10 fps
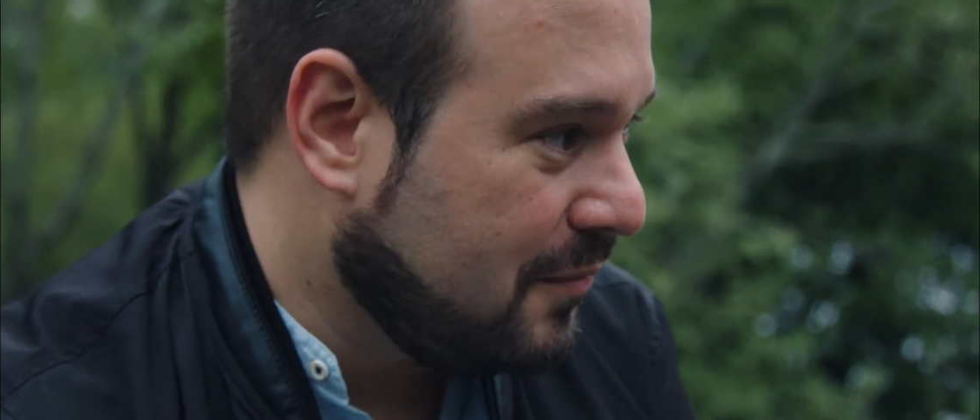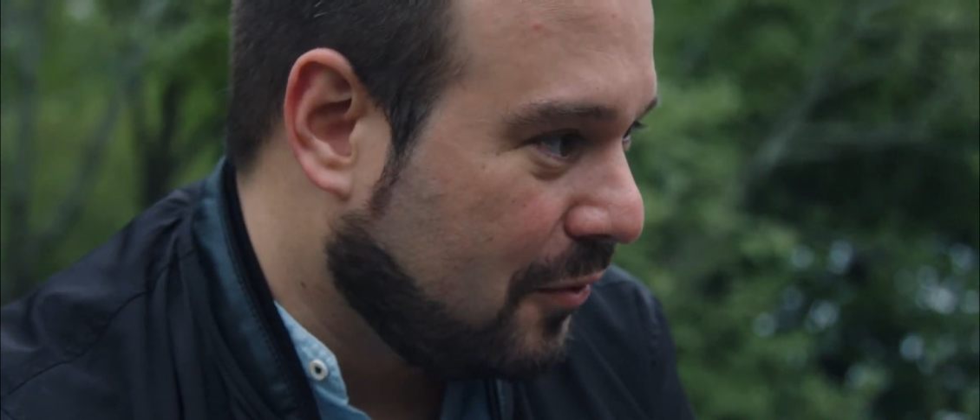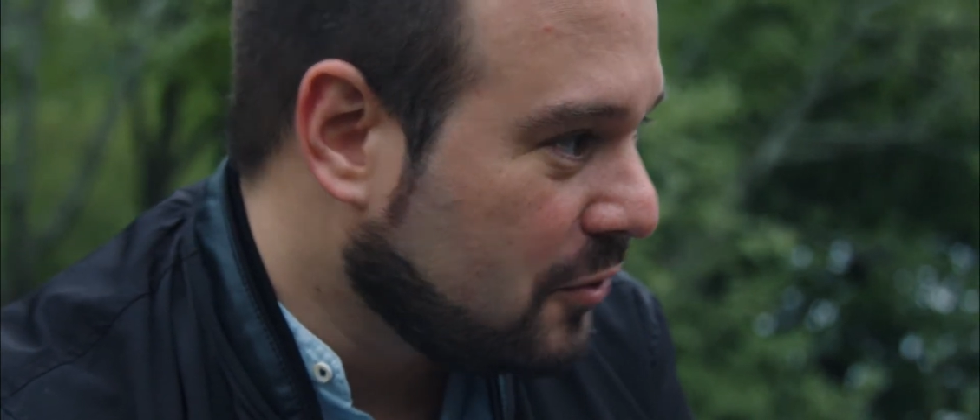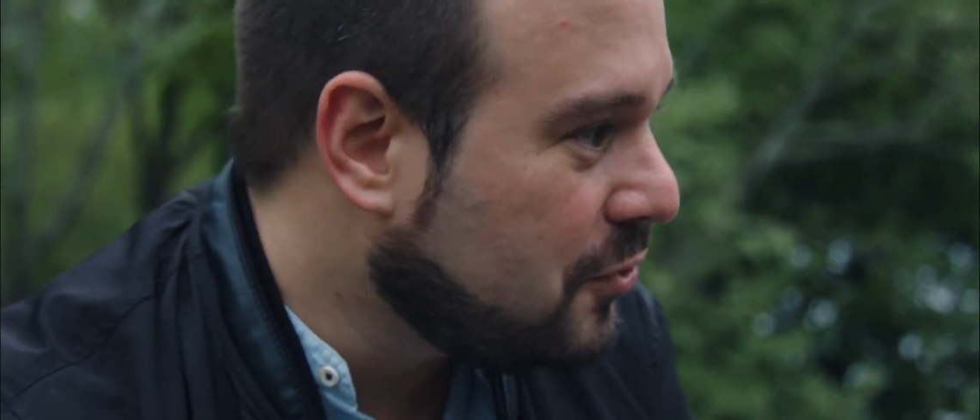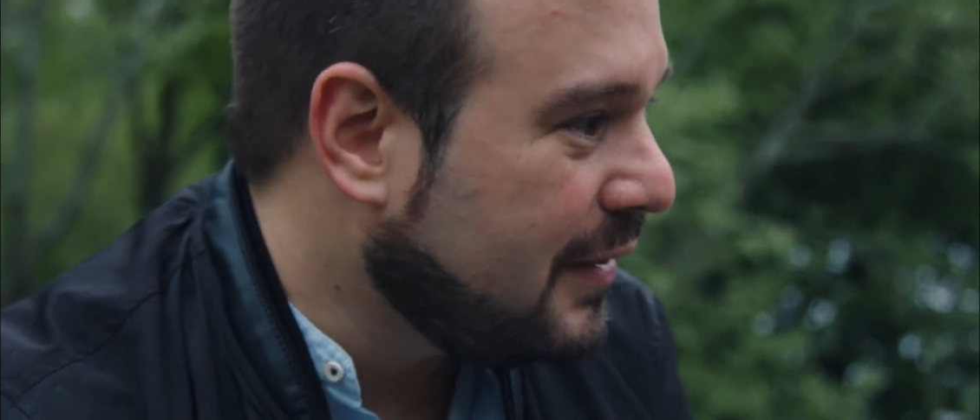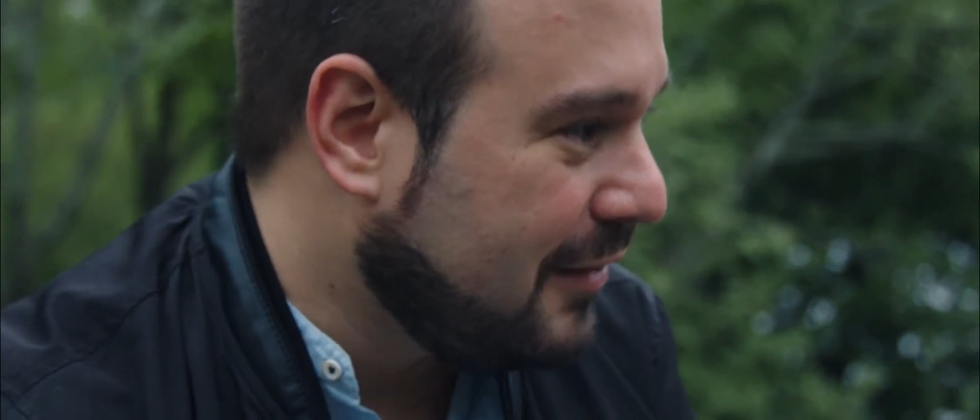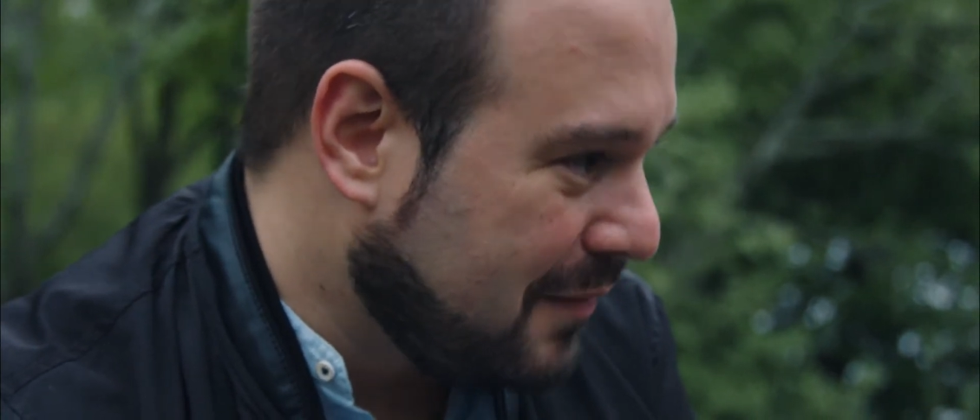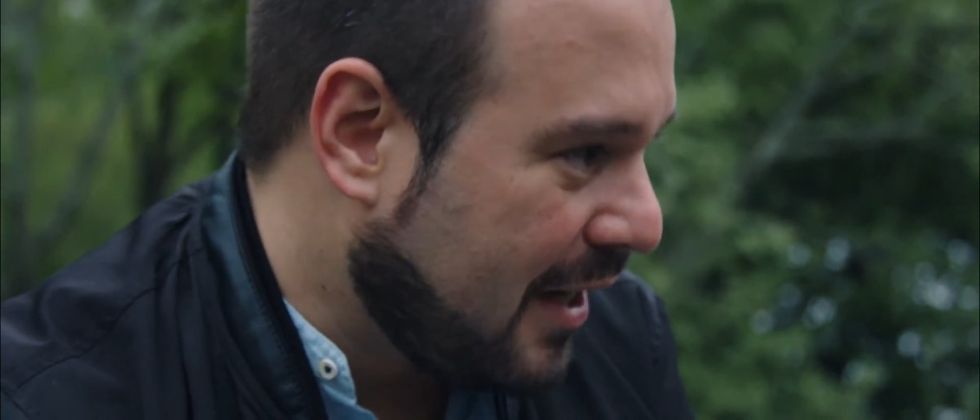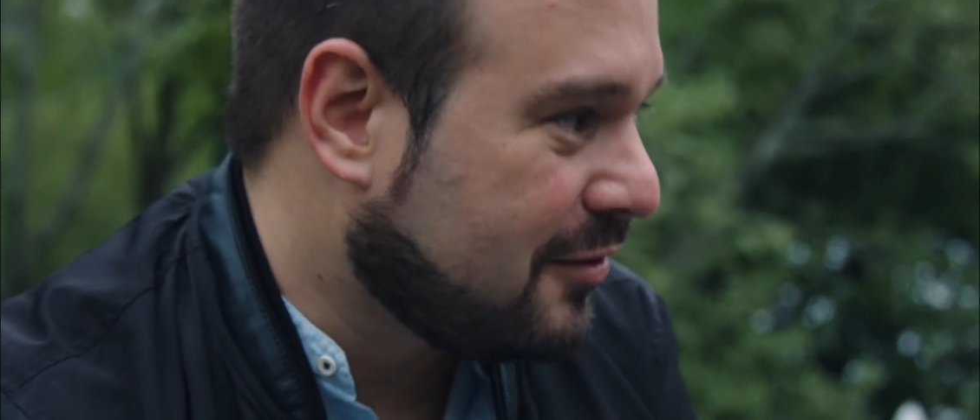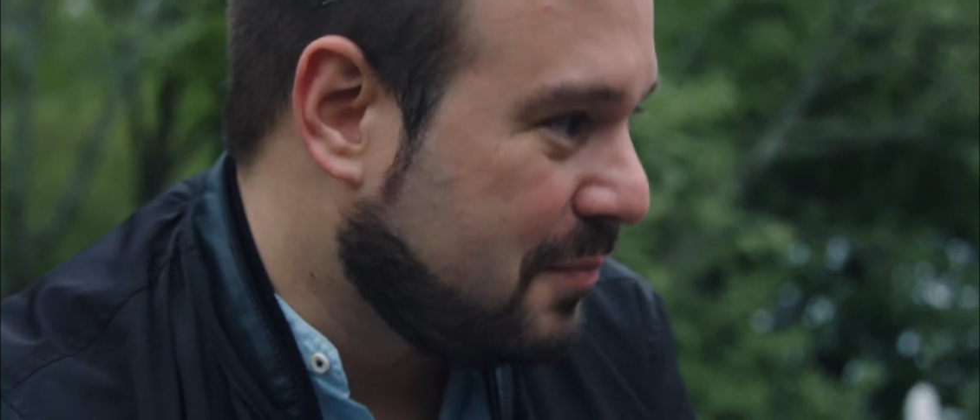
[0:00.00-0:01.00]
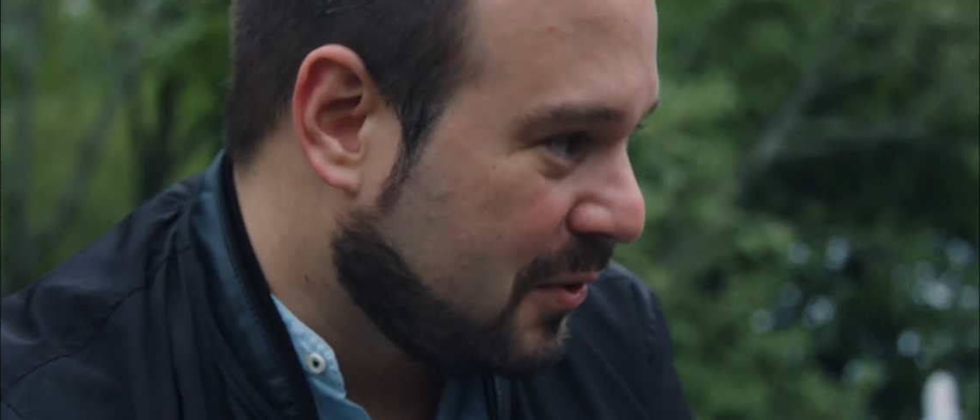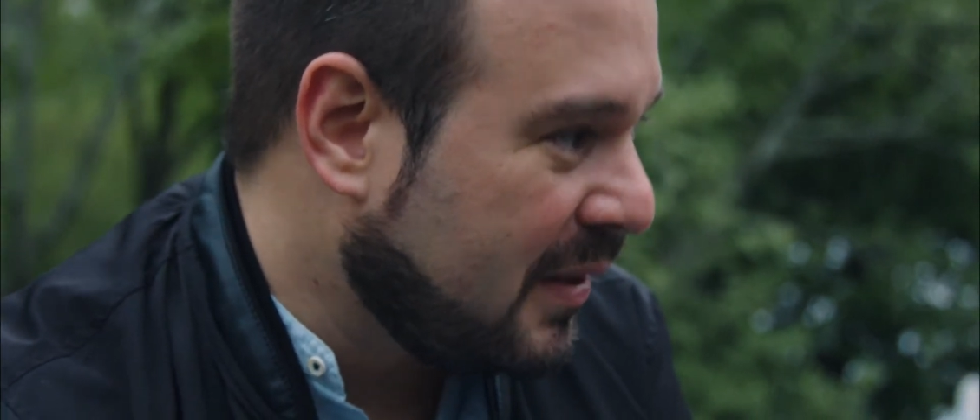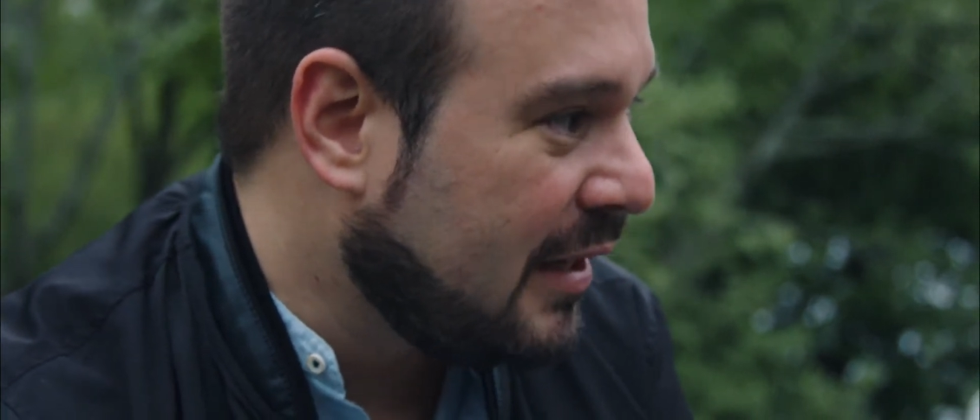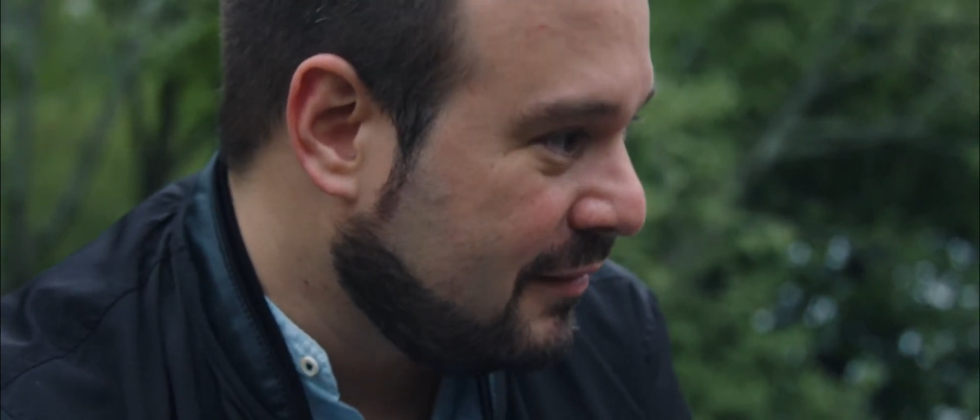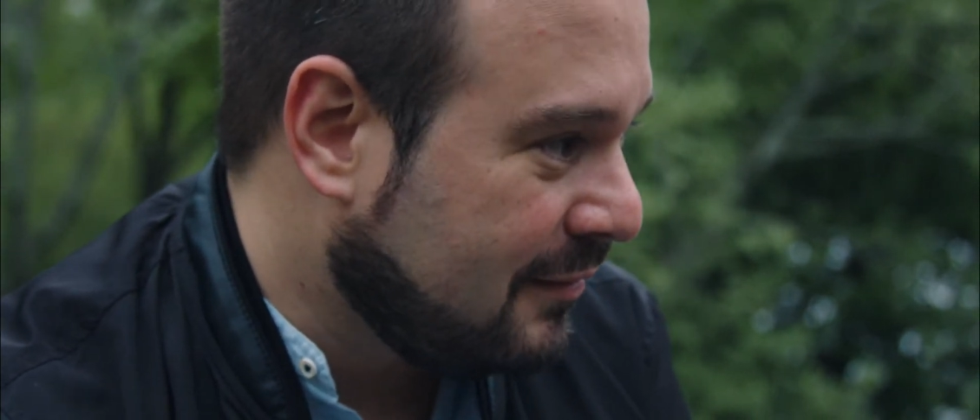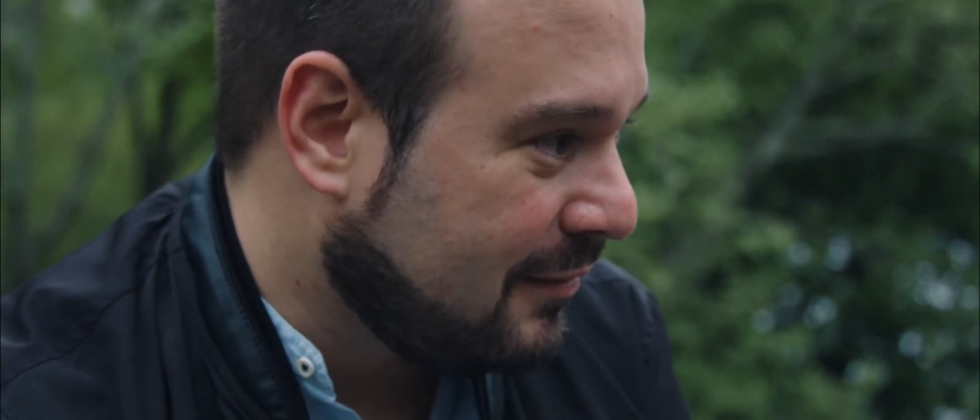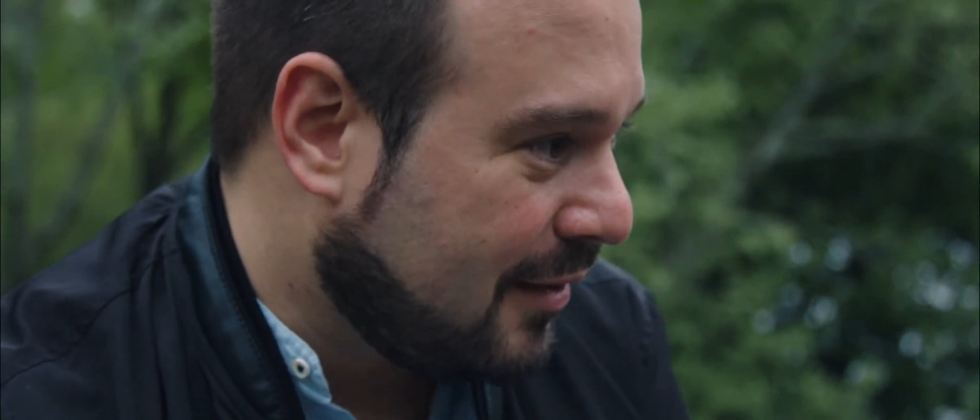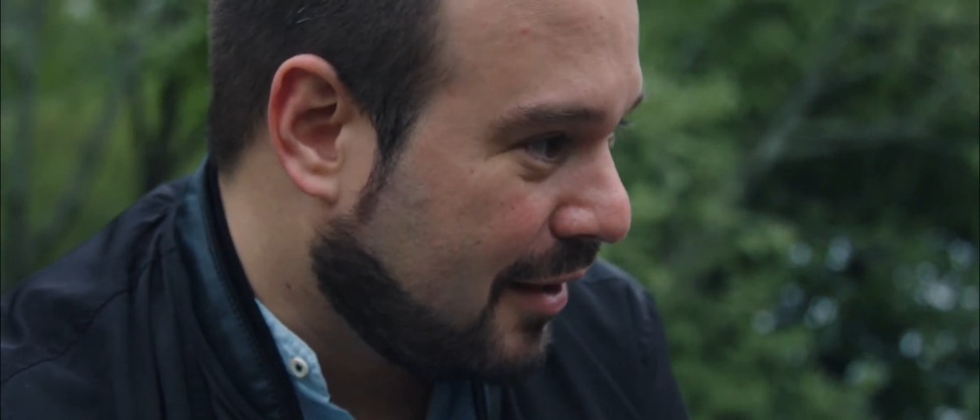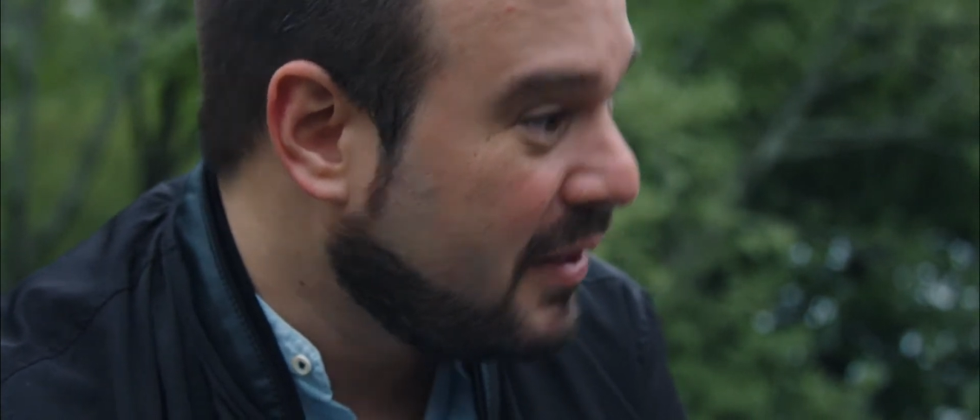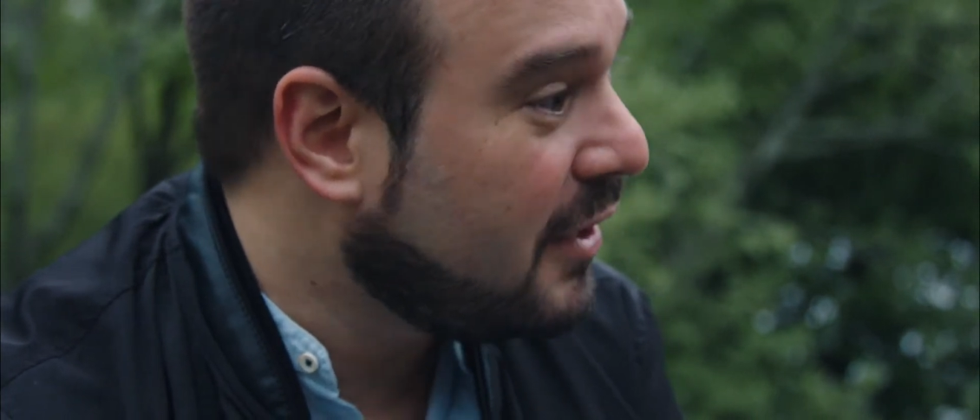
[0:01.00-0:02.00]
or $20 per month
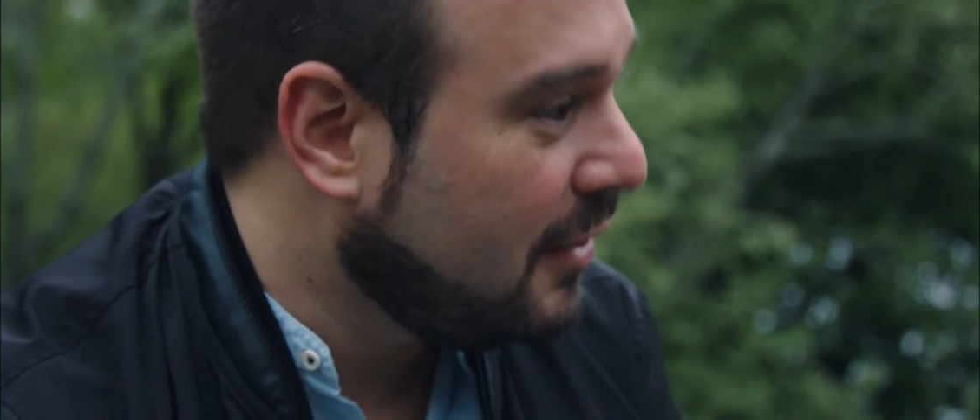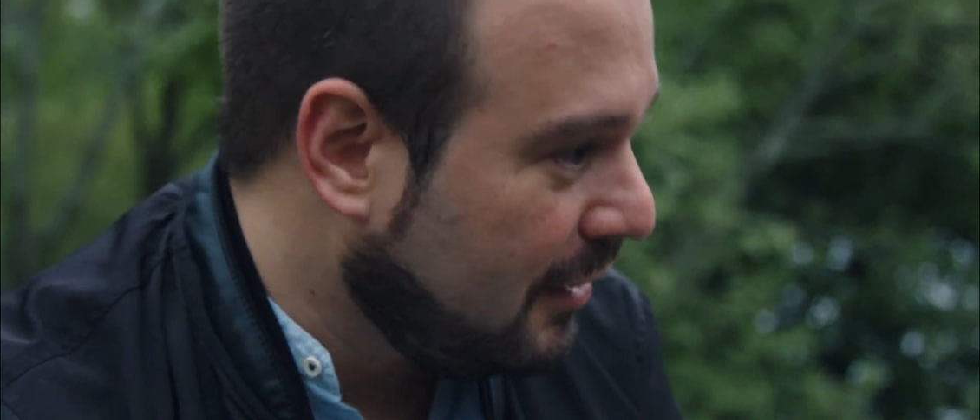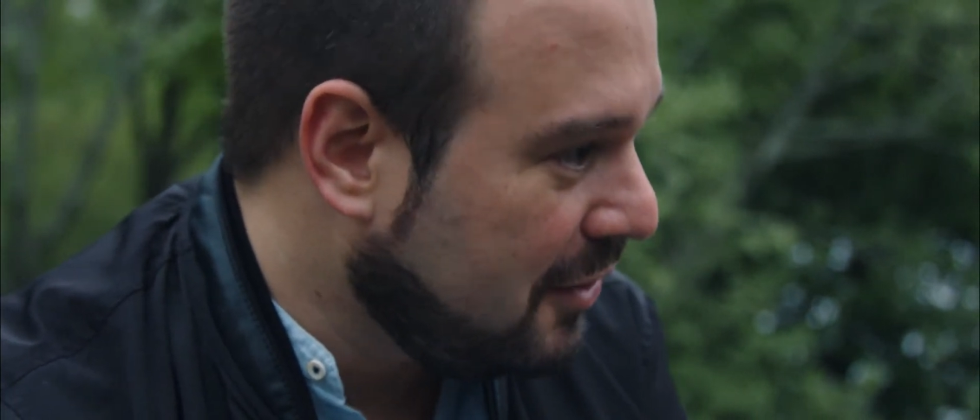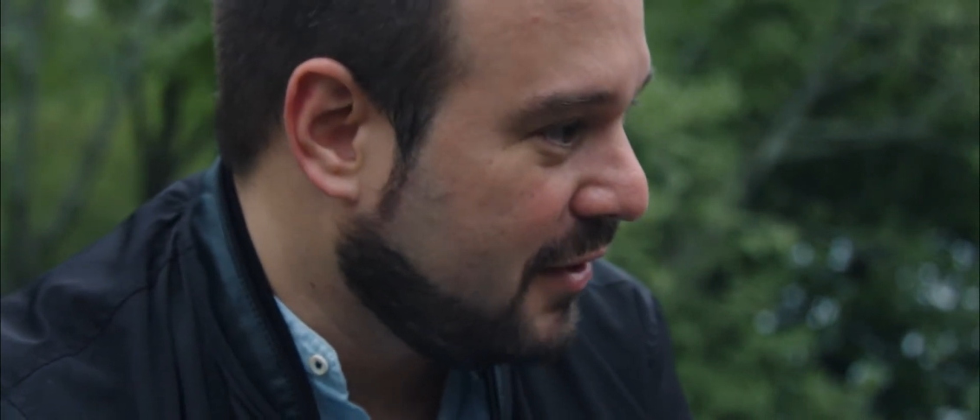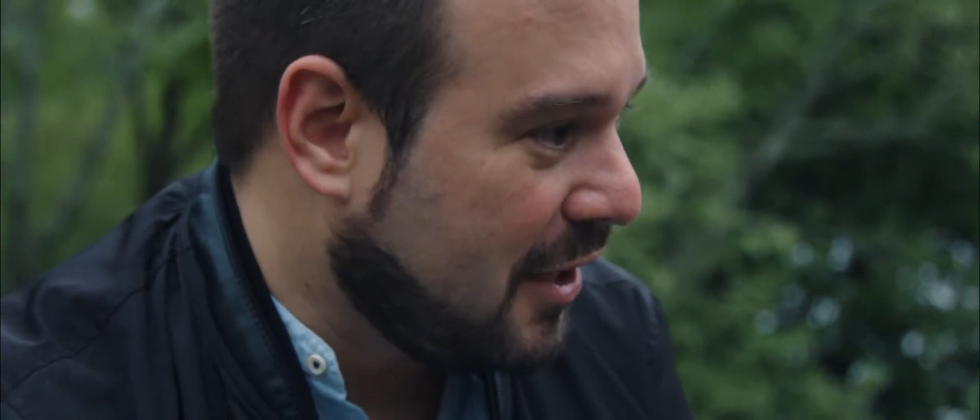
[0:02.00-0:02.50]
are making a living